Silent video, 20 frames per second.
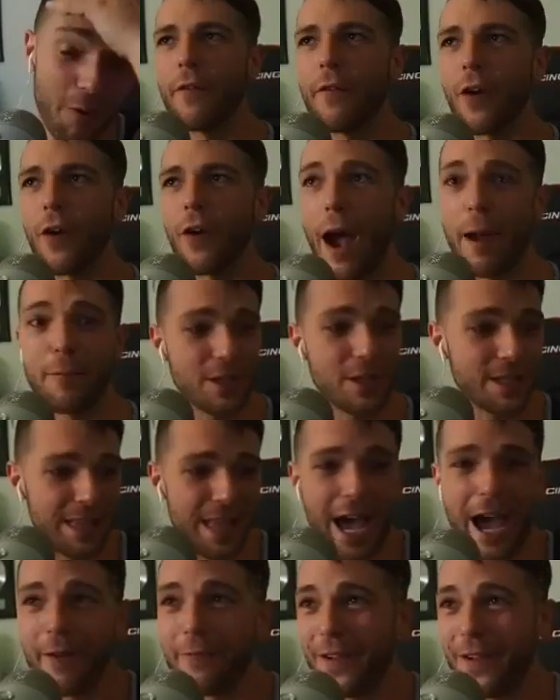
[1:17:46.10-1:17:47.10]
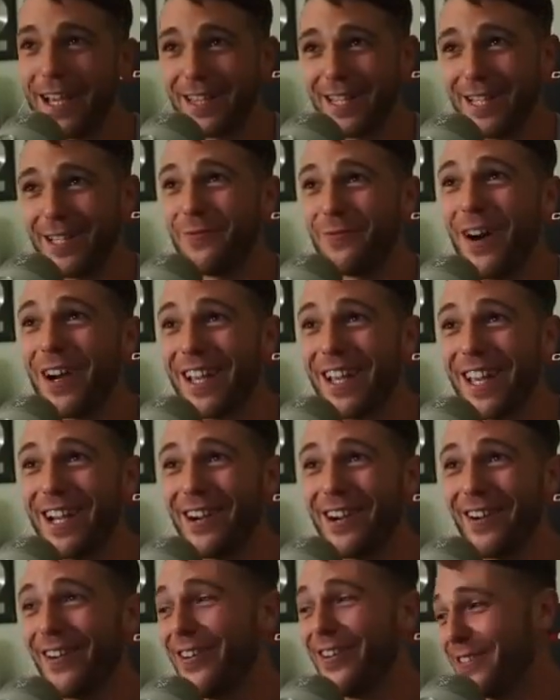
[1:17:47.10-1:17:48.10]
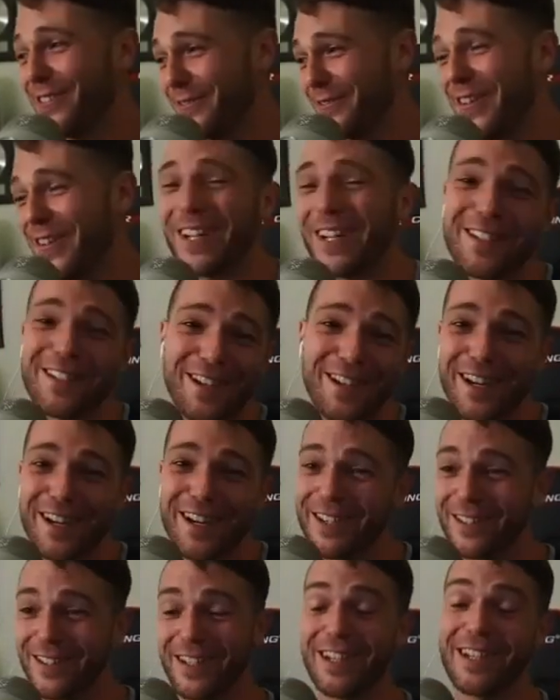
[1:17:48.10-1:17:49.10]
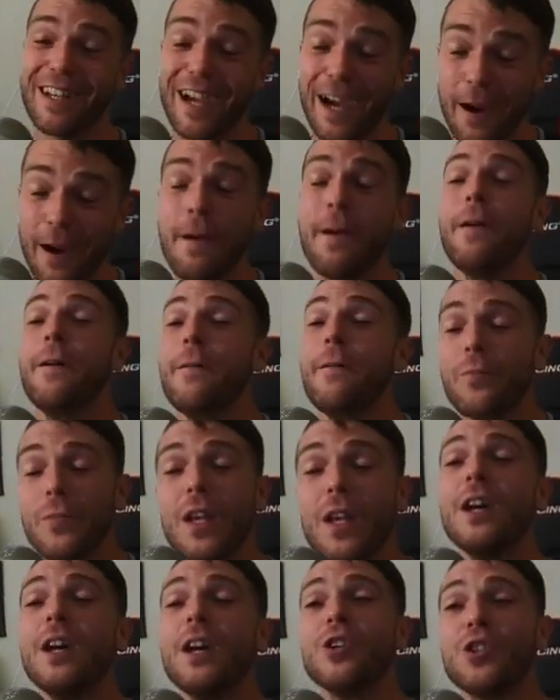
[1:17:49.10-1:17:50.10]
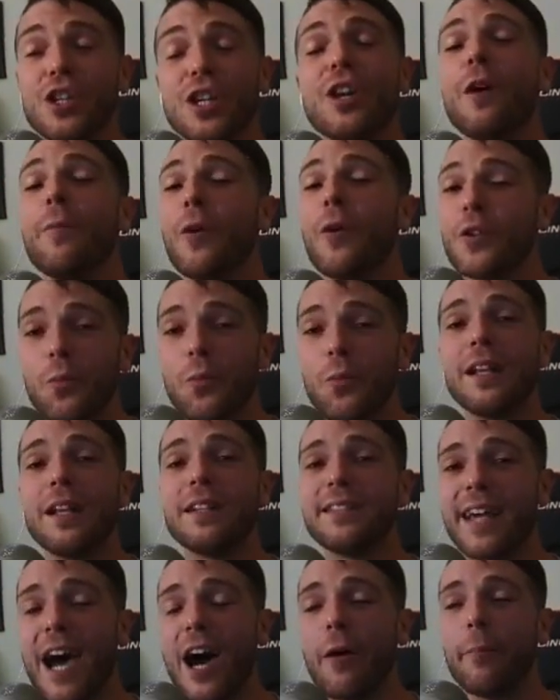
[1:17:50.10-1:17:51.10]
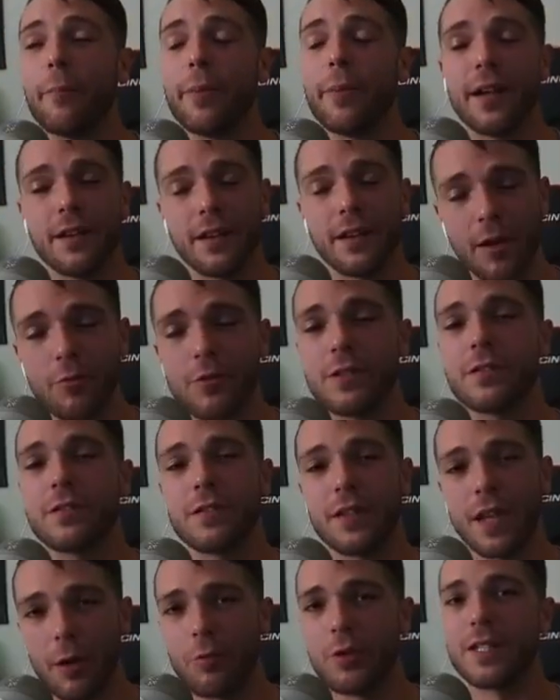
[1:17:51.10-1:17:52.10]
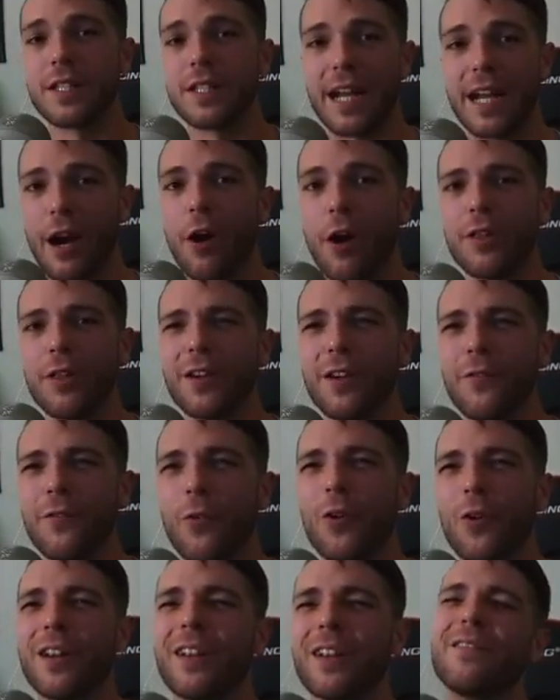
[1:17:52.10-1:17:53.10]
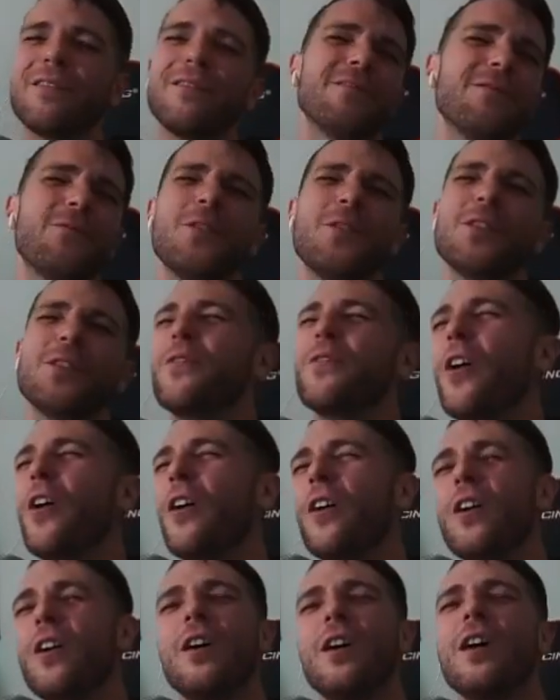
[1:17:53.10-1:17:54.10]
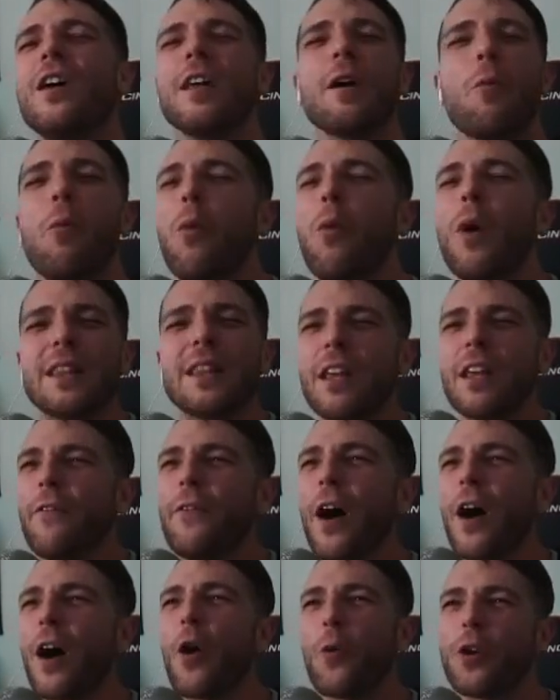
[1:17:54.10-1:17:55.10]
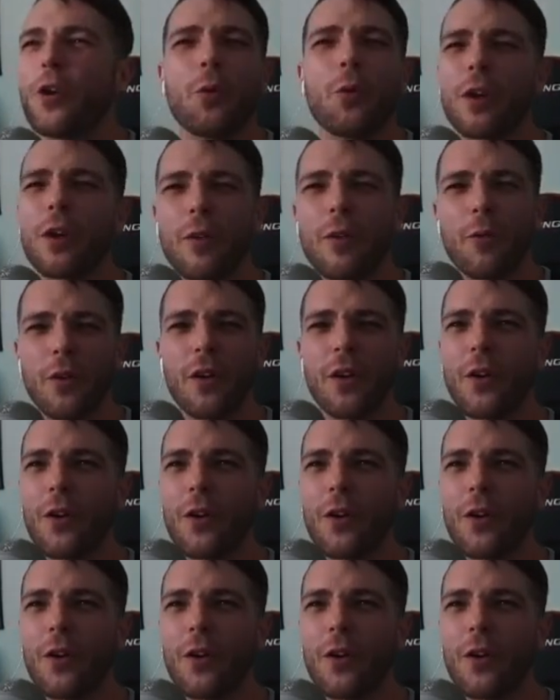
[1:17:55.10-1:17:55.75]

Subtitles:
I'm just laughing at this fucking girl who's fucking talking shit. And yeah, shit almost went down, but it was narrowly avoided. First of all, this is another great reason to not drink.